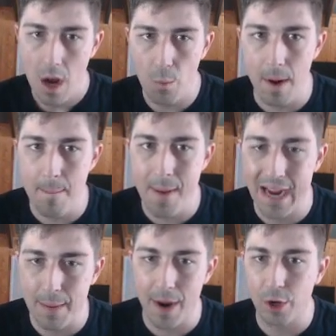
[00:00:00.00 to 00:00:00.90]
I want to
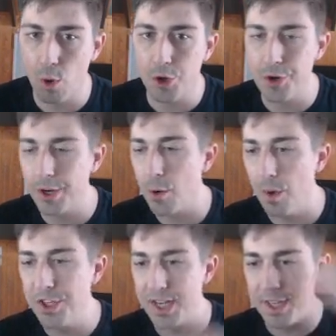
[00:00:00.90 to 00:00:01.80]
back in my gore drinker.
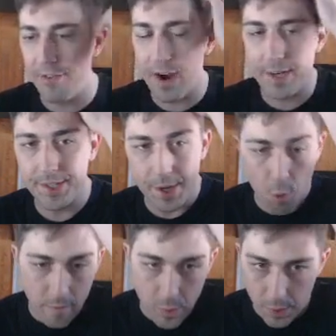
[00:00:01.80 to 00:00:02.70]
Once she has Divine Thunder,
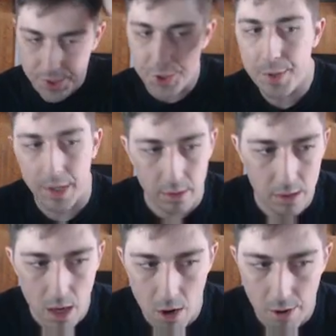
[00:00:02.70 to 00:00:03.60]
1v1s do get a
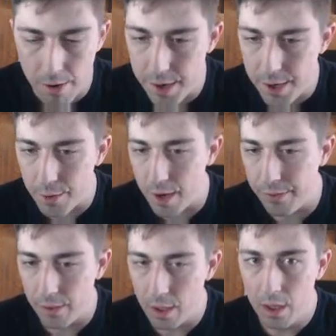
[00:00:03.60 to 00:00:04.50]
lot harder to deal
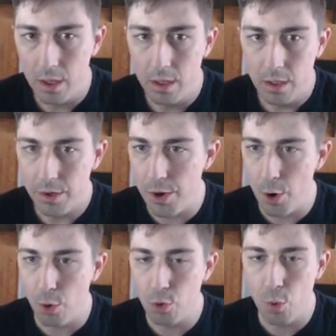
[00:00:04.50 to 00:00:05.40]
with.
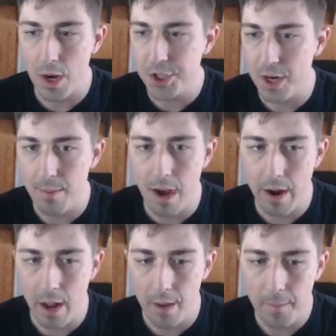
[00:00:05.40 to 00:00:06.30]
No question
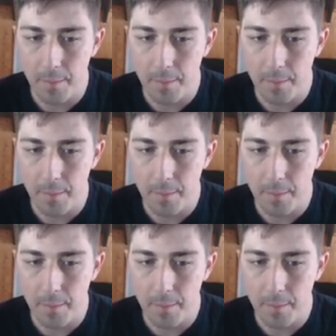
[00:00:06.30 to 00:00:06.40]
about it.